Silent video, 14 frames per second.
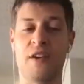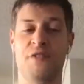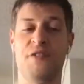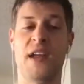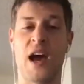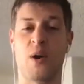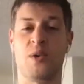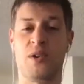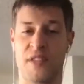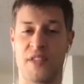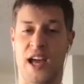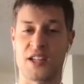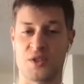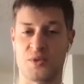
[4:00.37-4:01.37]
an hour of
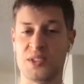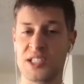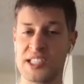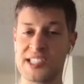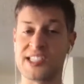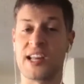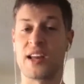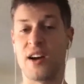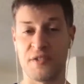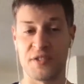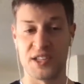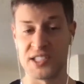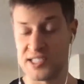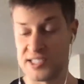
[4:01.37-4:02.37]
that to really set off
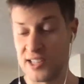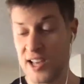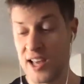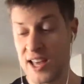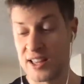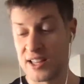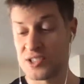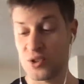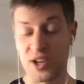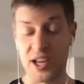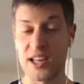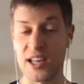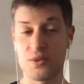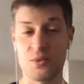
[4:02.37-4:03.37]
this this
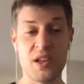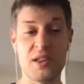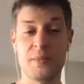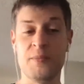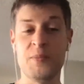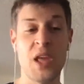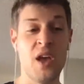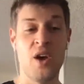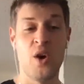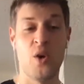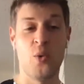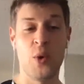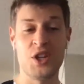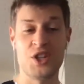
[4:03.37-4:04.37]
circadian rhythm,
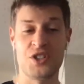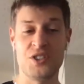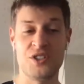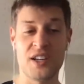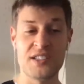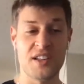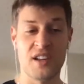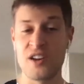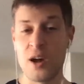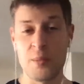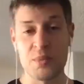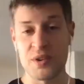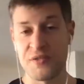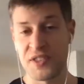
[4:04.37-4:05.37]
which does a
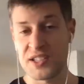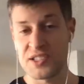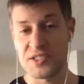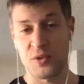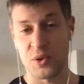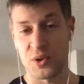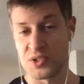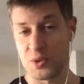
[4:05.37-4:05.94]
number of things for you.